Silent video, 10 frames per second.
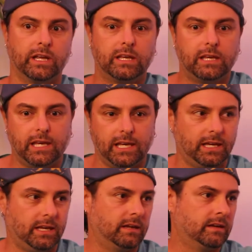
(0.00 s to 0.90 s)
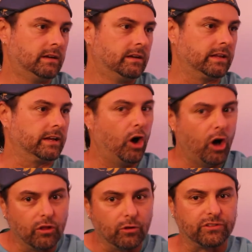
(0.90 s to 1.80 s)
key, like
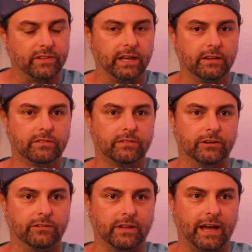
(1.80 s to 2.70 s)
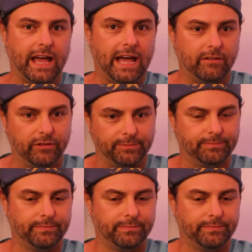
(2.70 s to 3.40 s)
all those things. There's I have a